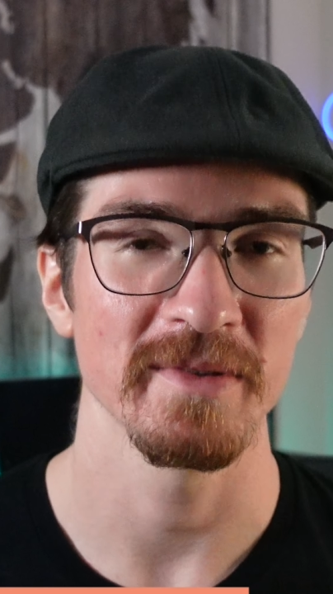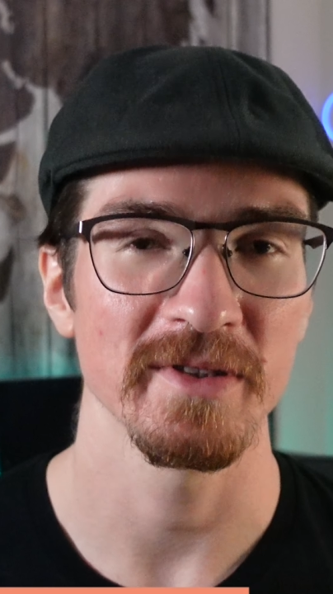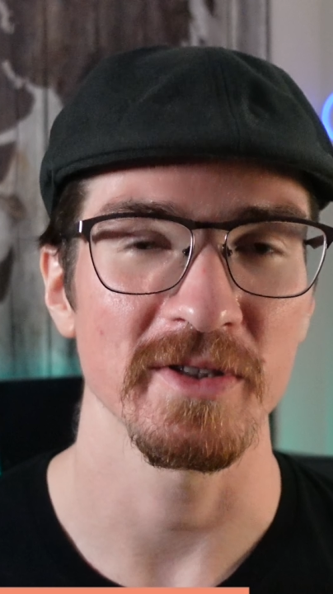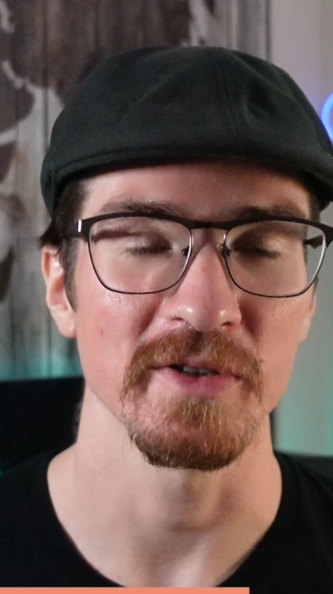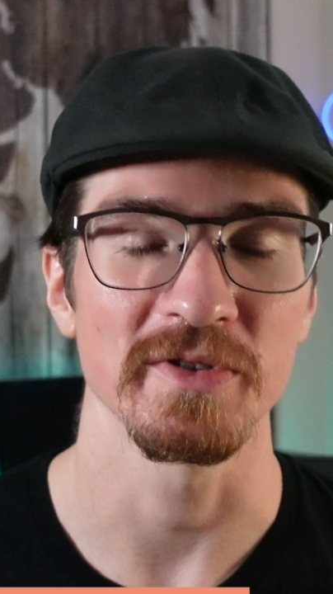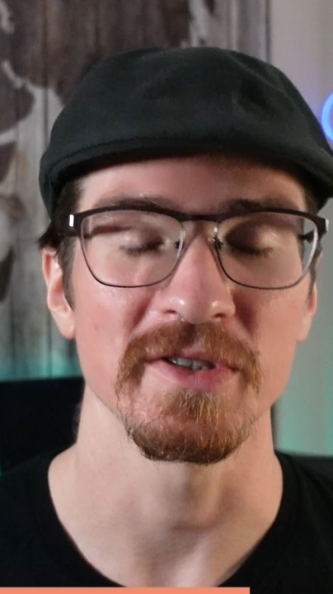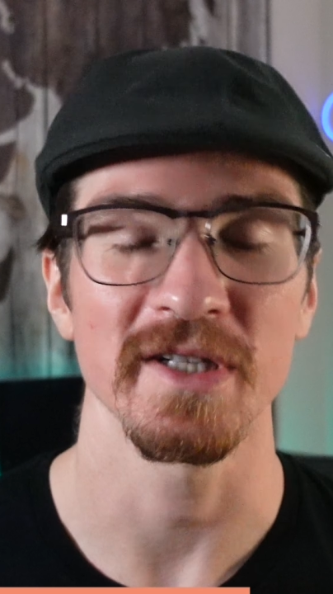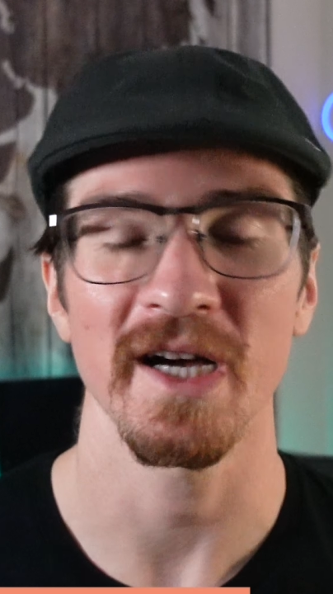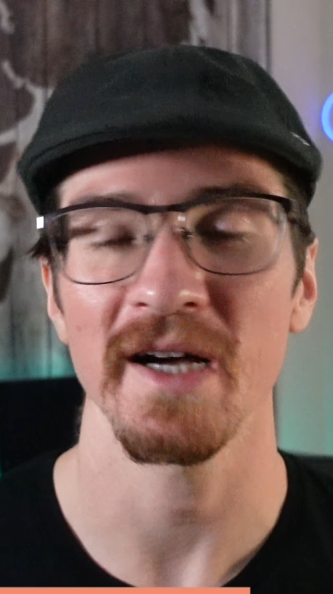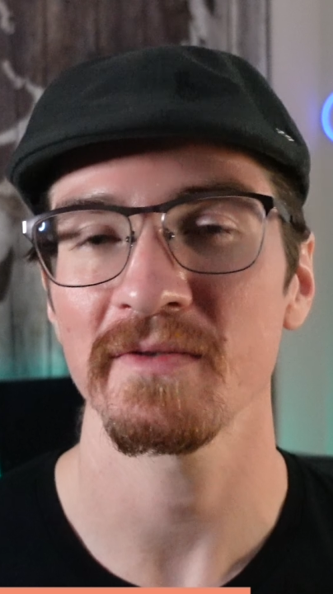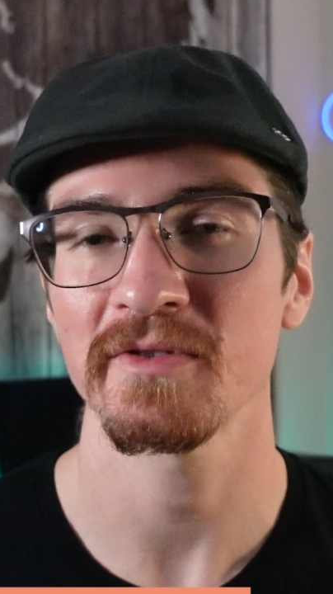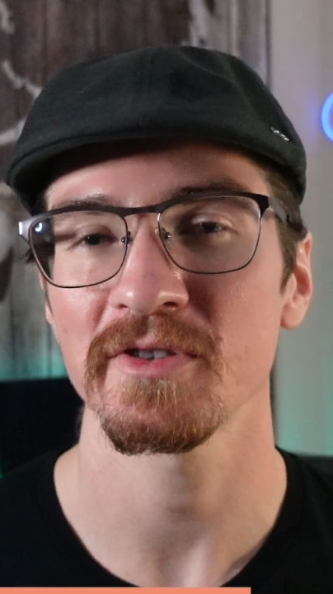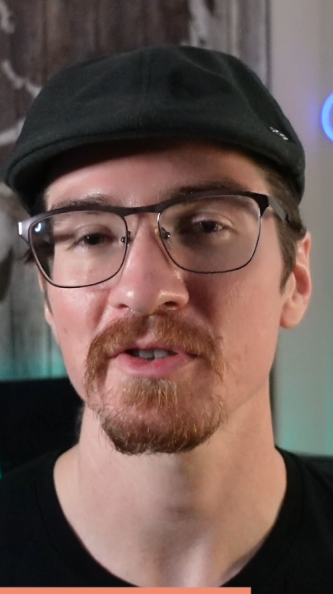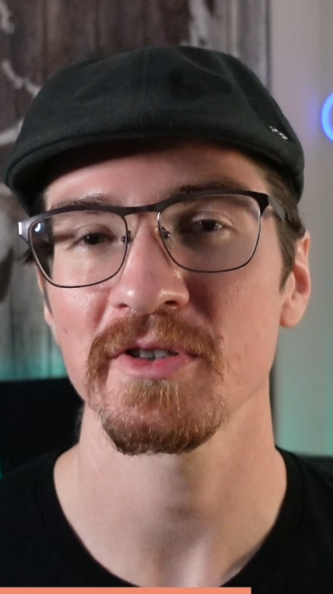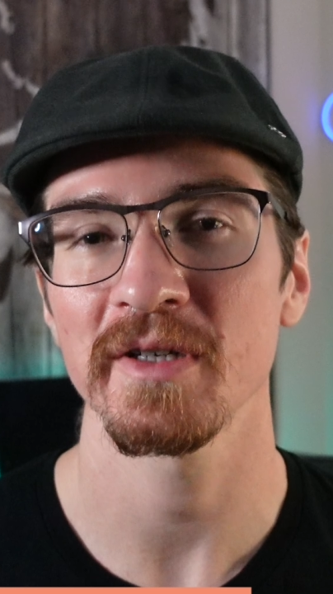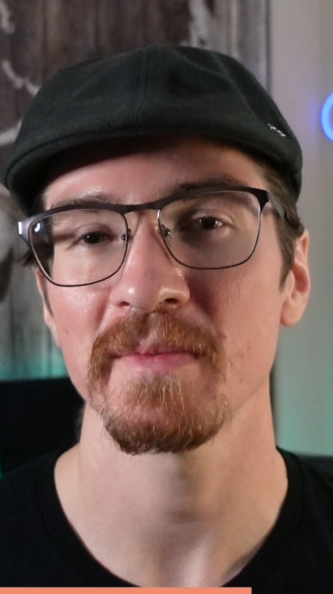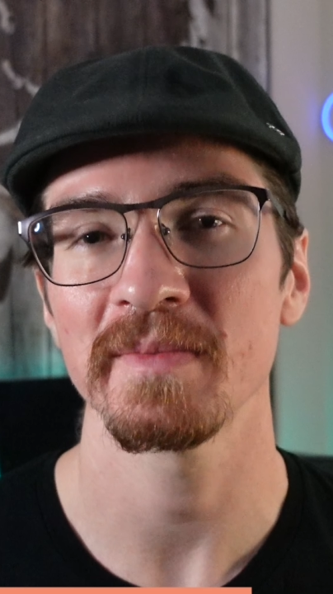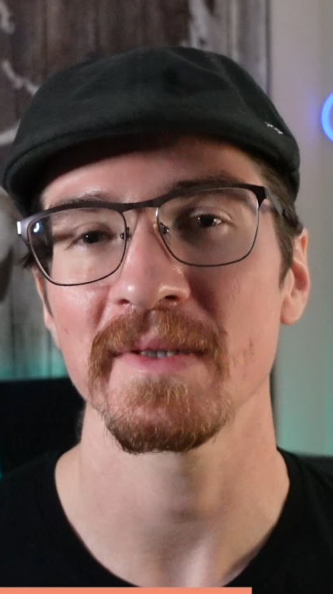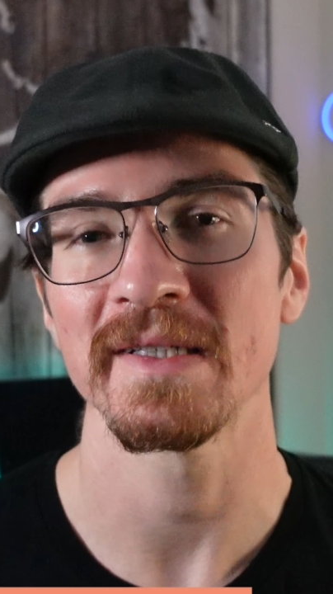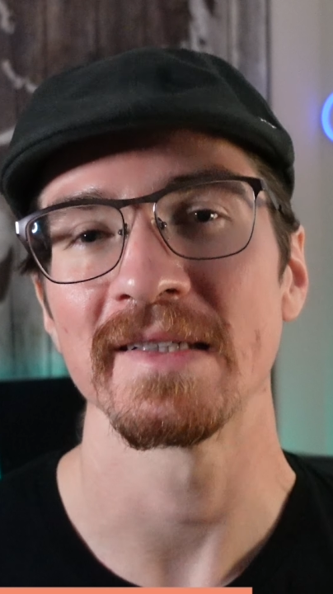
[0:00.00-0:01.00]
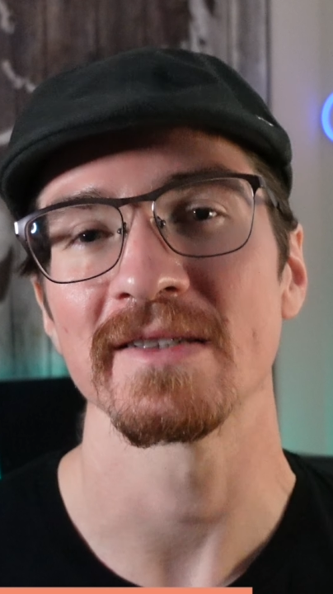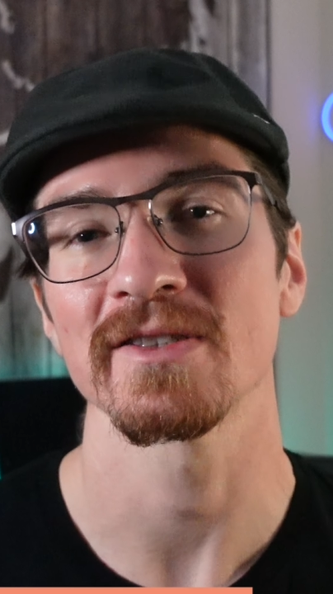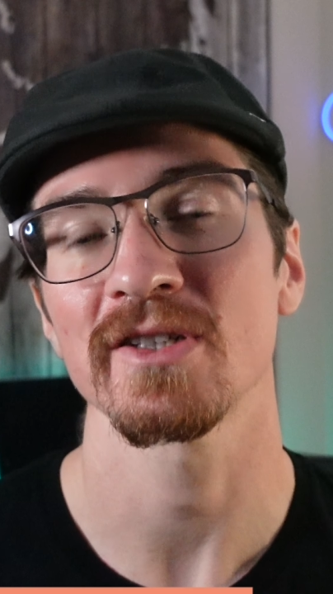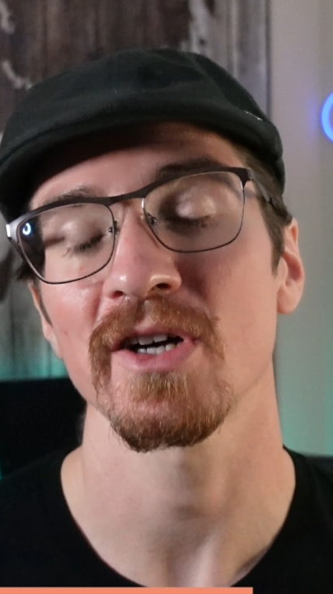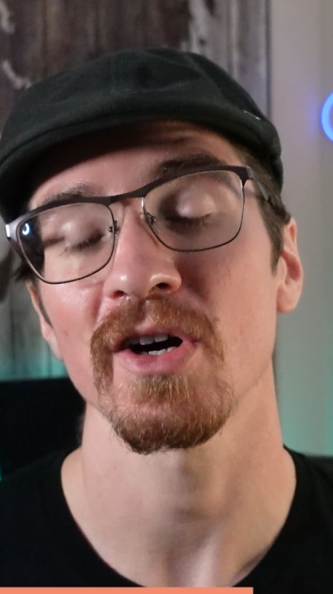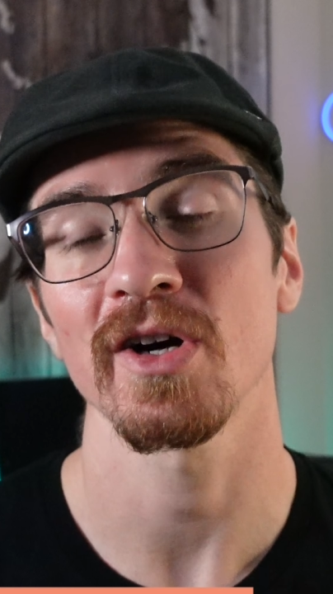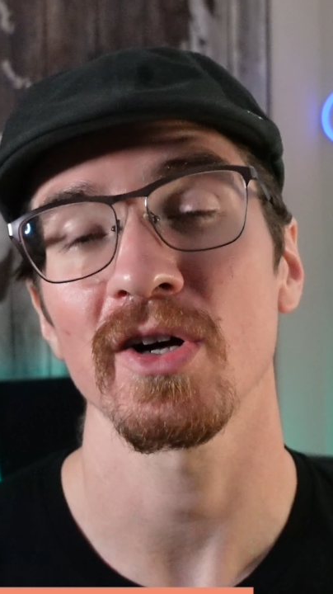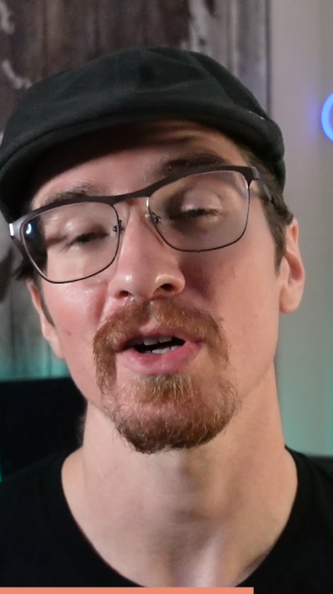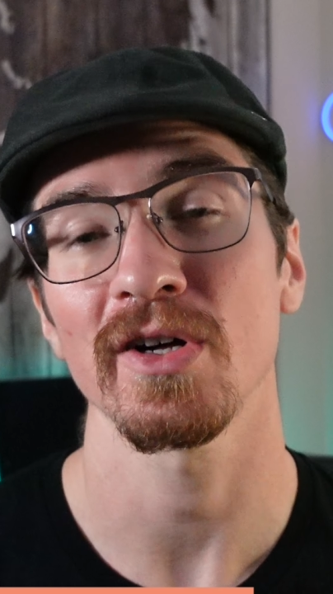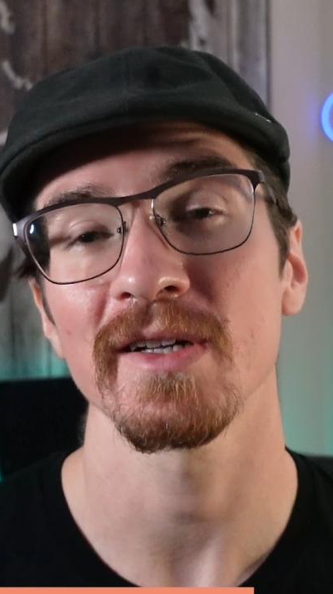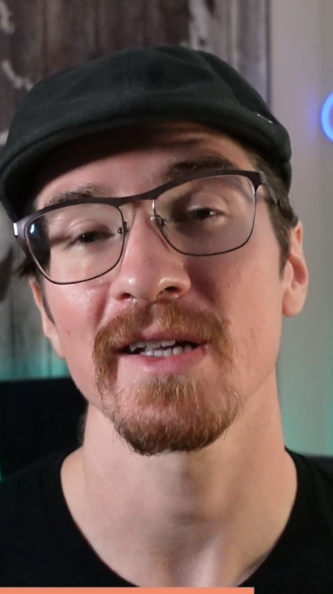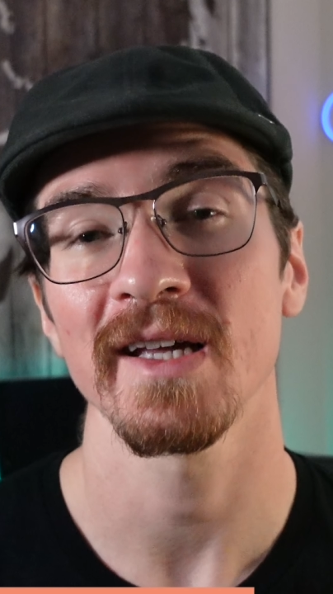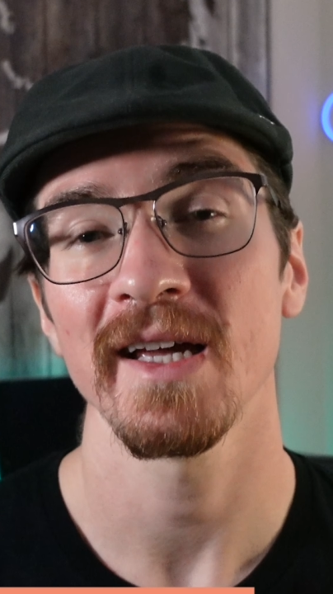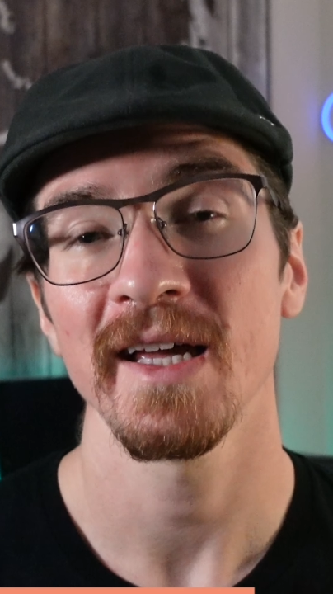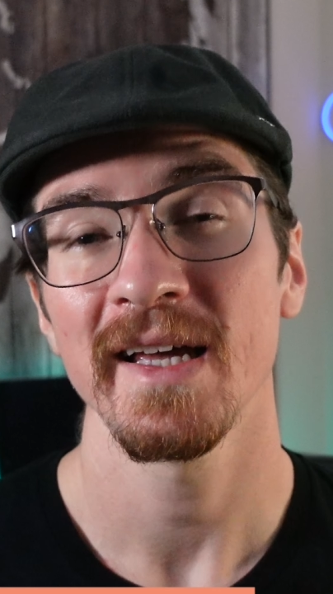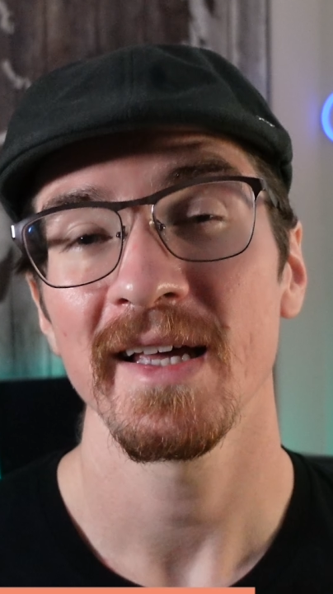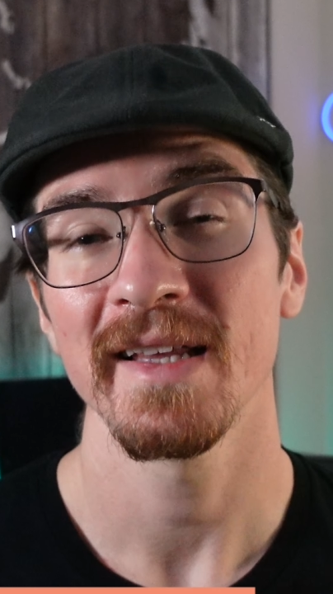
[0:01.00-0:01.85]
So JavaScript is called